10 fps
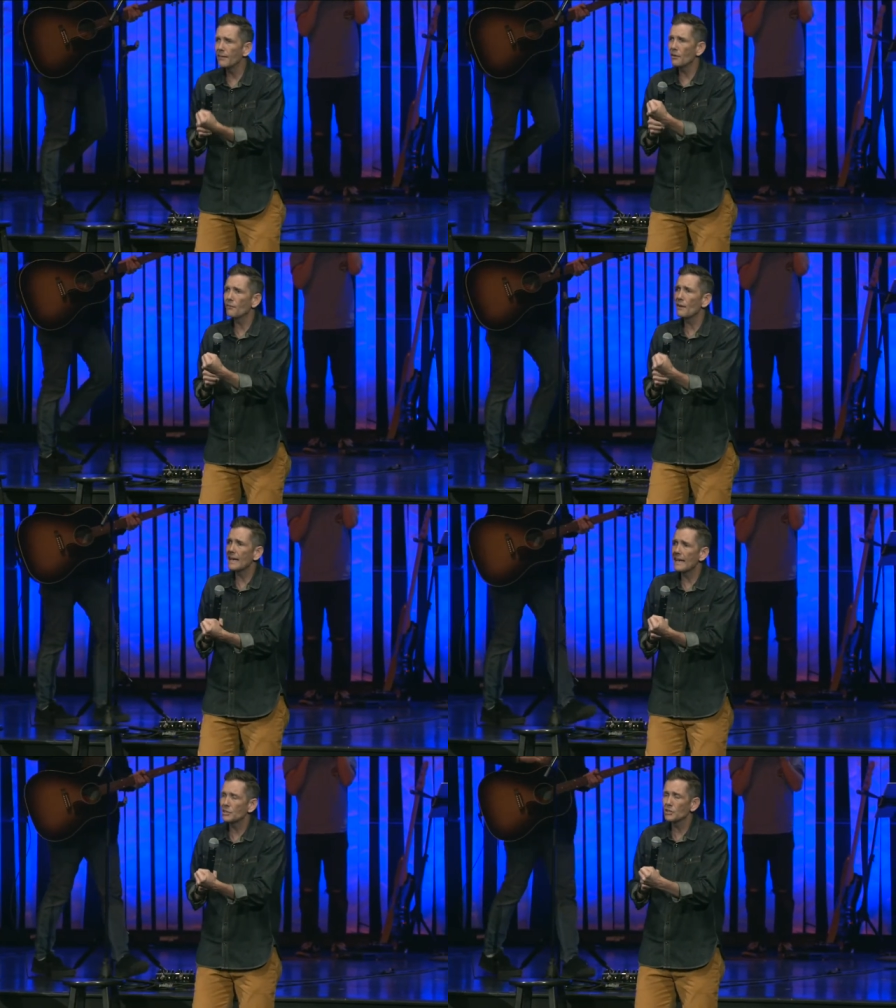of your
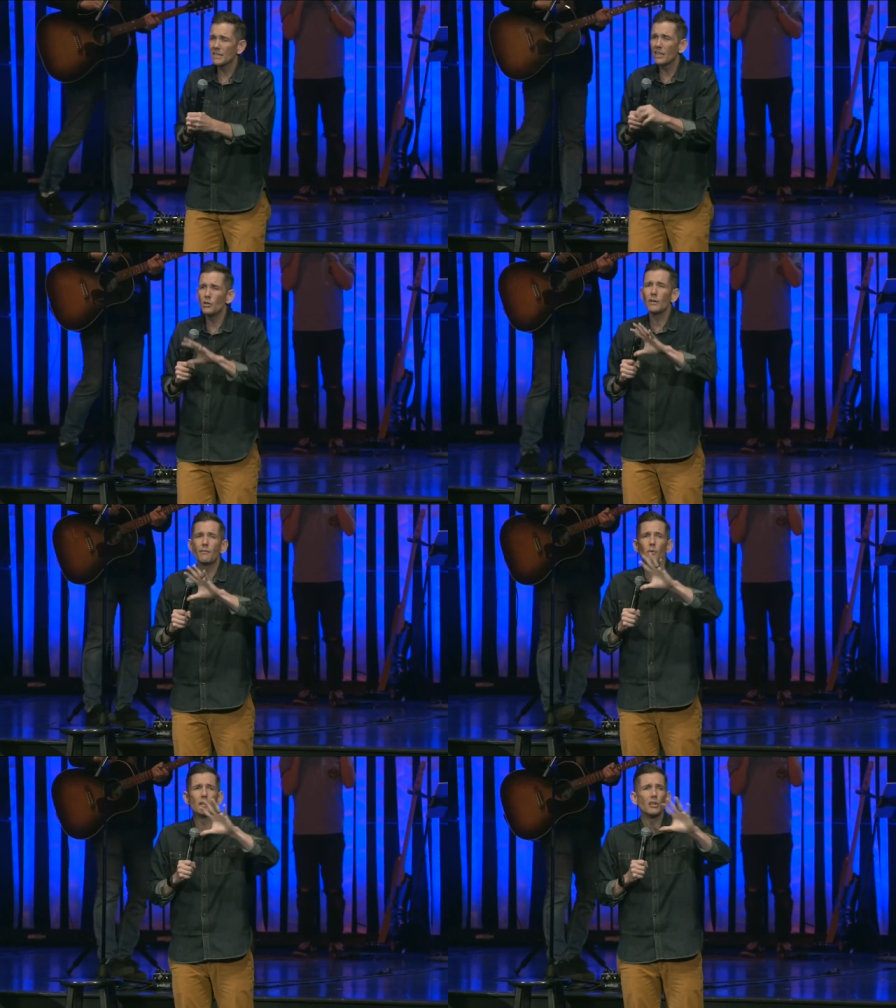financial state you don't even
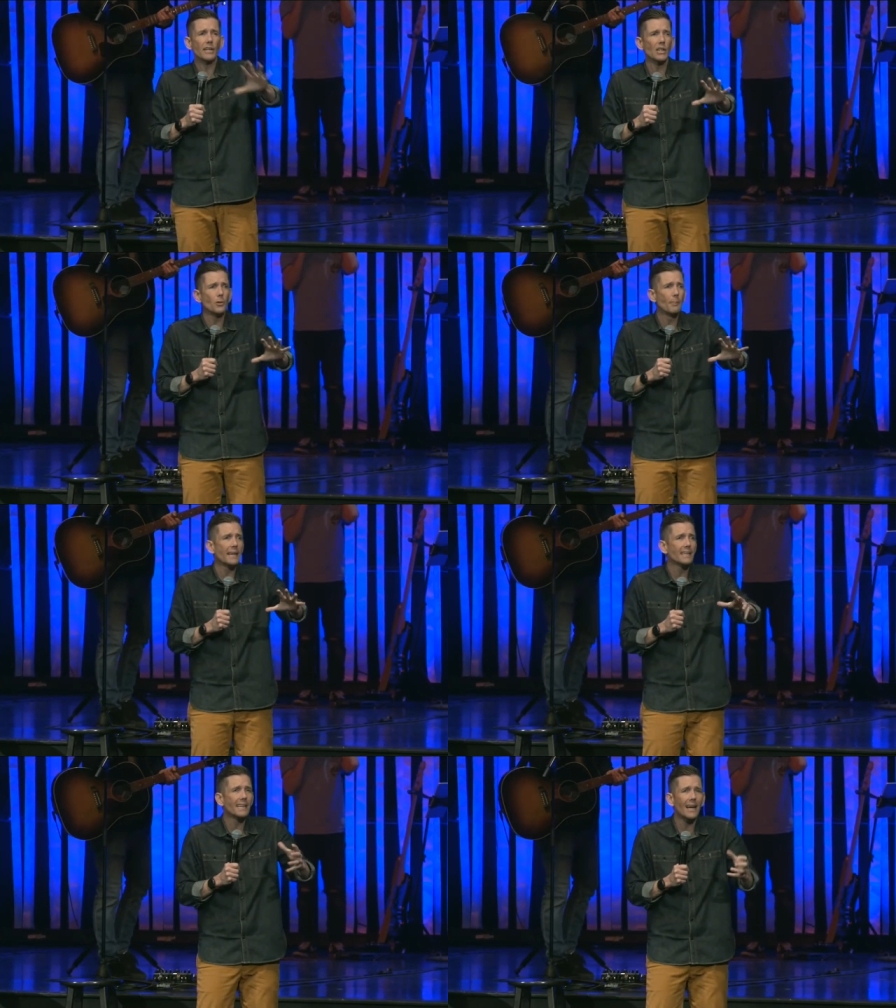want to look at your
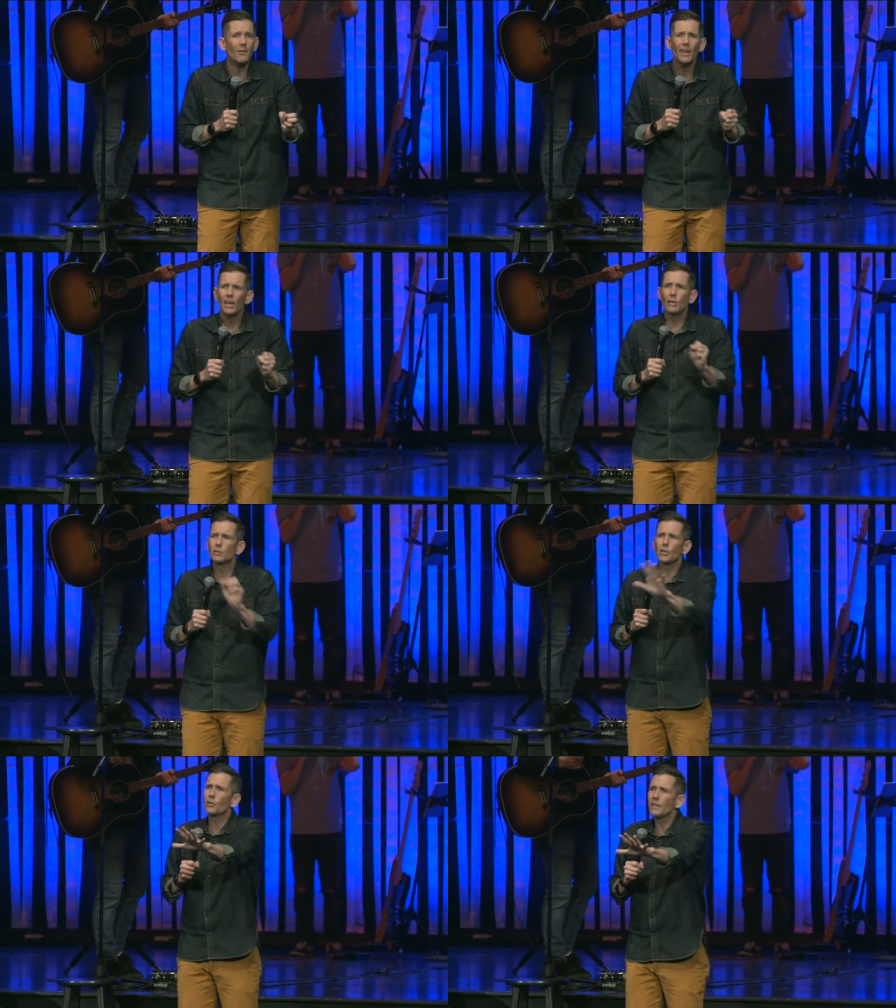bank account you
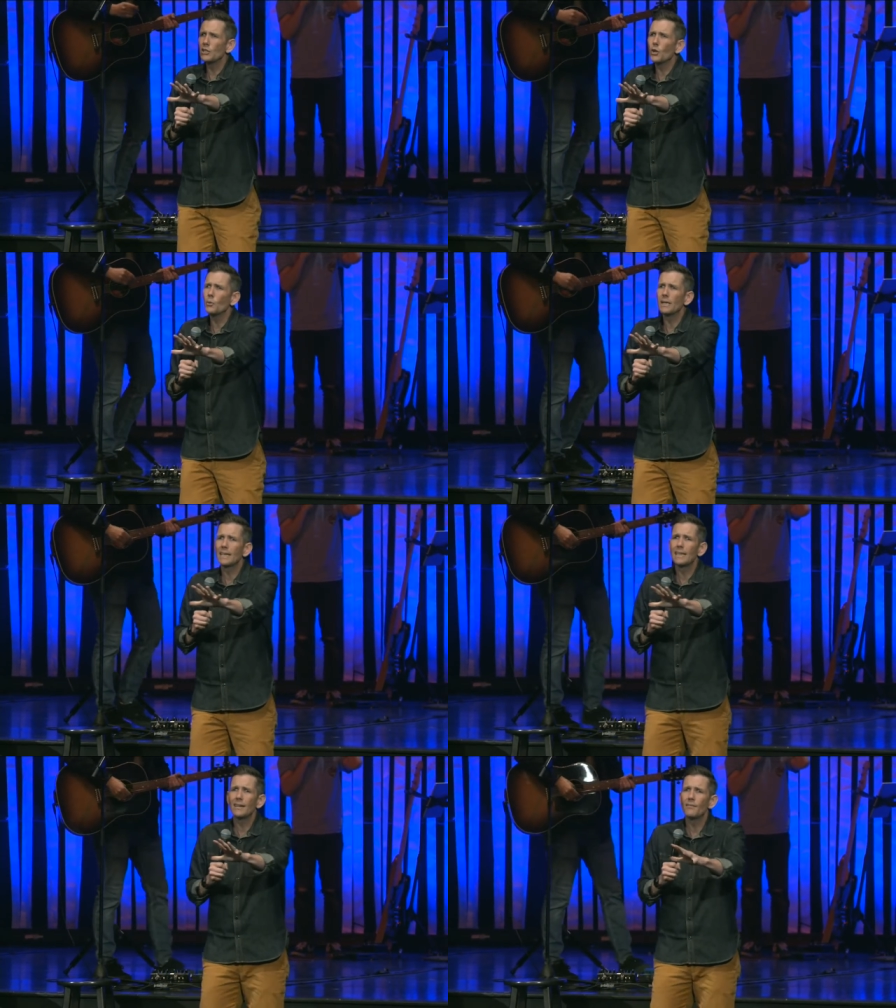certainly don't want to
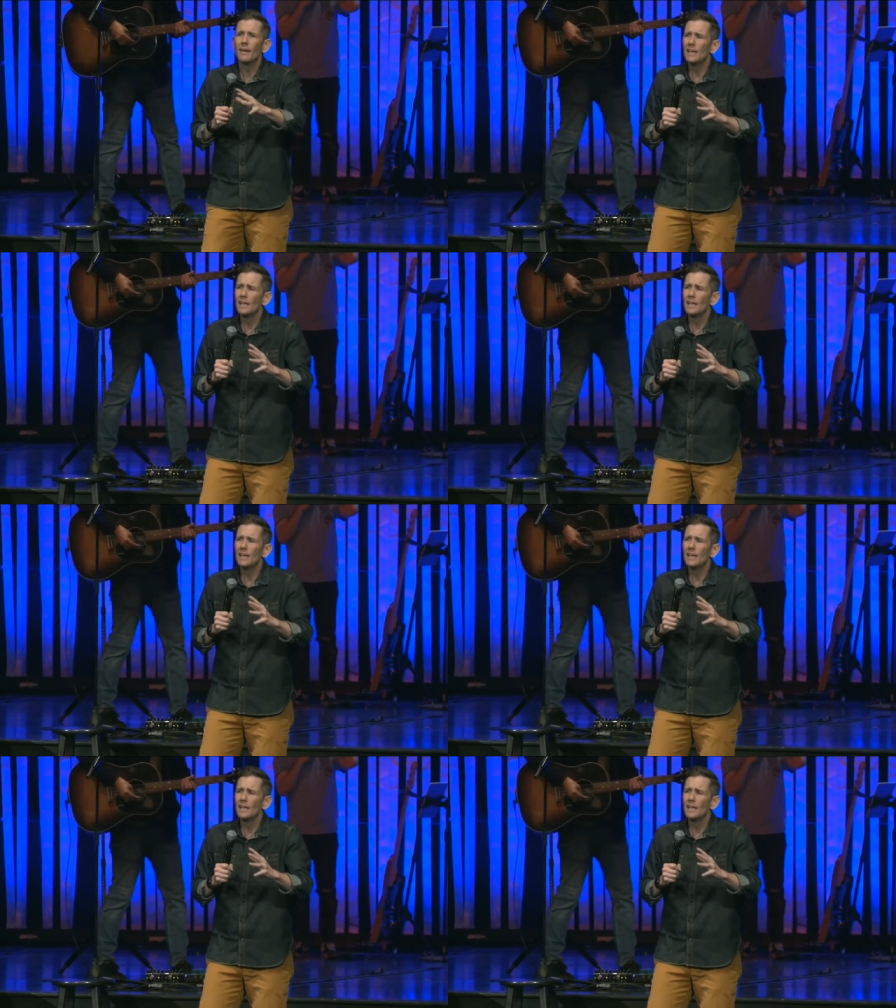give